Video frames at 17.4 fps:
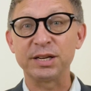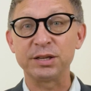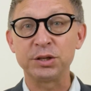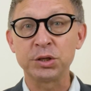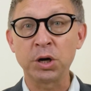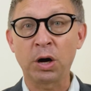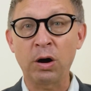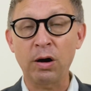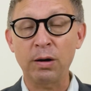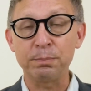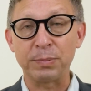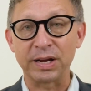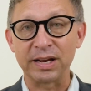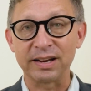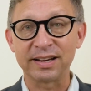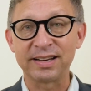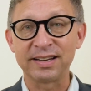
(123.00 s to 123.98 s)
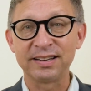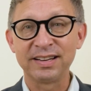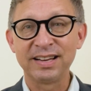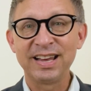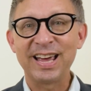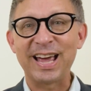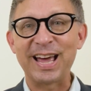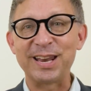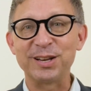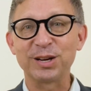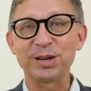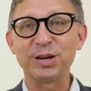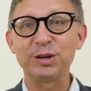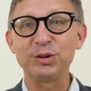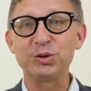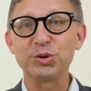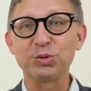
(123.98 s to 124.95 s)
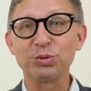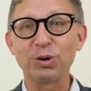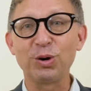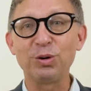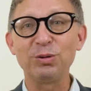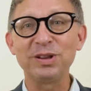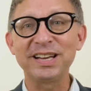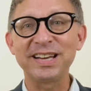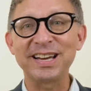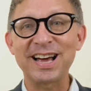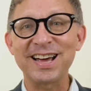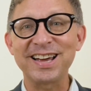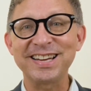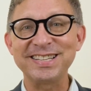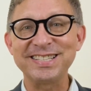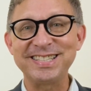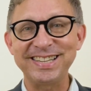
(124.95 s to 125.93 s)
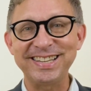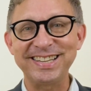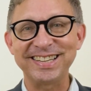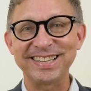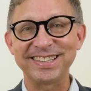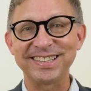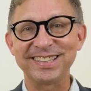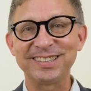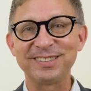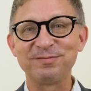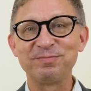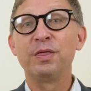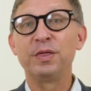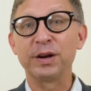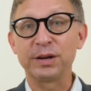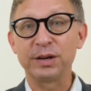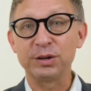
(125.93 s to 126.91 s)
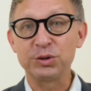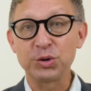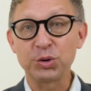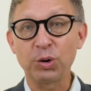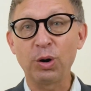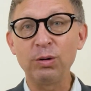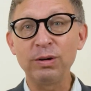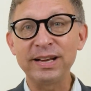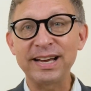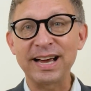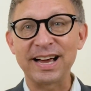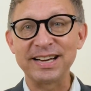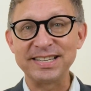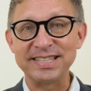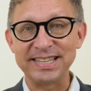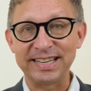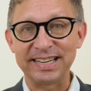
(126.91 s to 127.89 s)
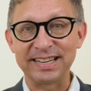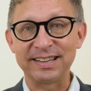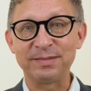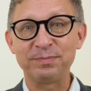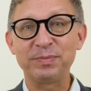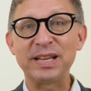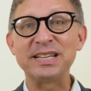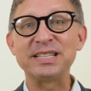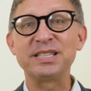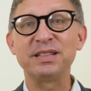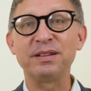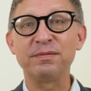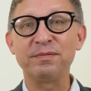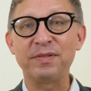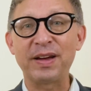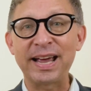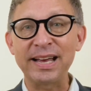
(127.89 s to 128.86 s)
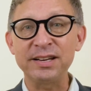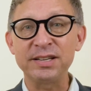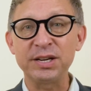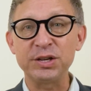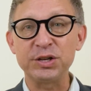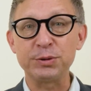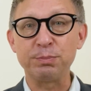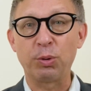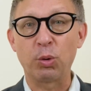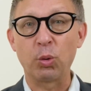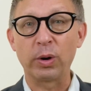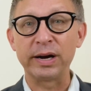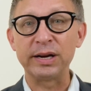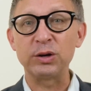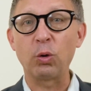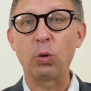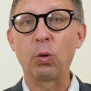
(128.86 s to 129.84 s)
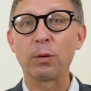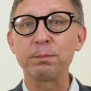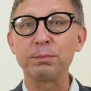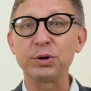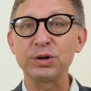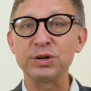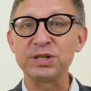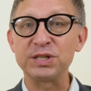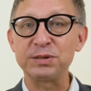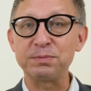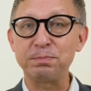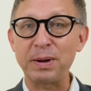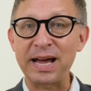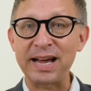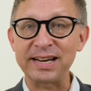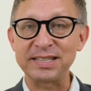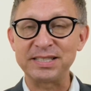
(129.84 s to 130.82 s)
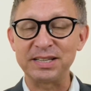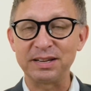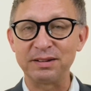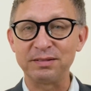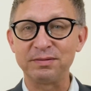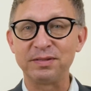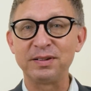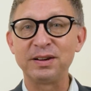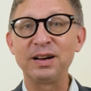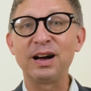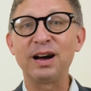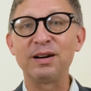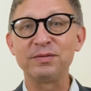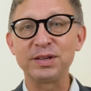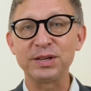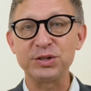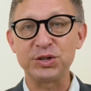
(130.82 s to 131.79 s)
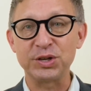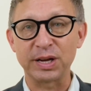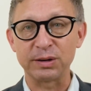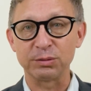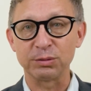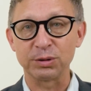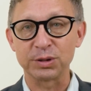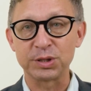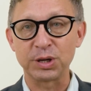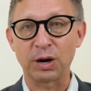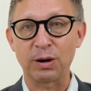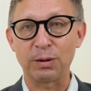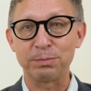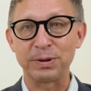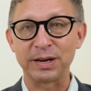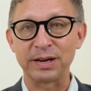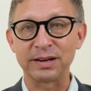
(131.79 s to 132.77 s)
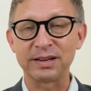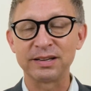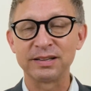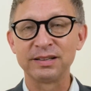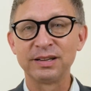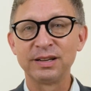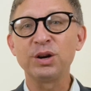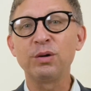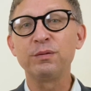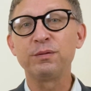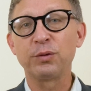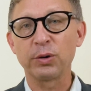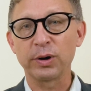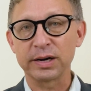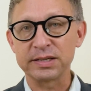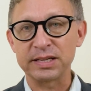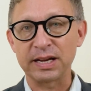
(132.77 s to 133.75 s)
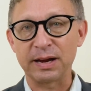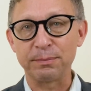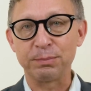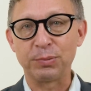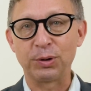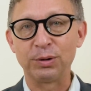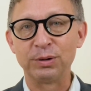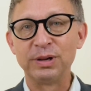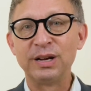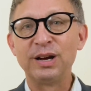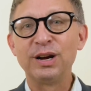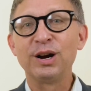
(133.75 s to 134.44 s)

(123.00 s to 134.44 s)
a topic and a controlling idea. The controlling idea is the vantage point or perspective of the general topic. So, for example,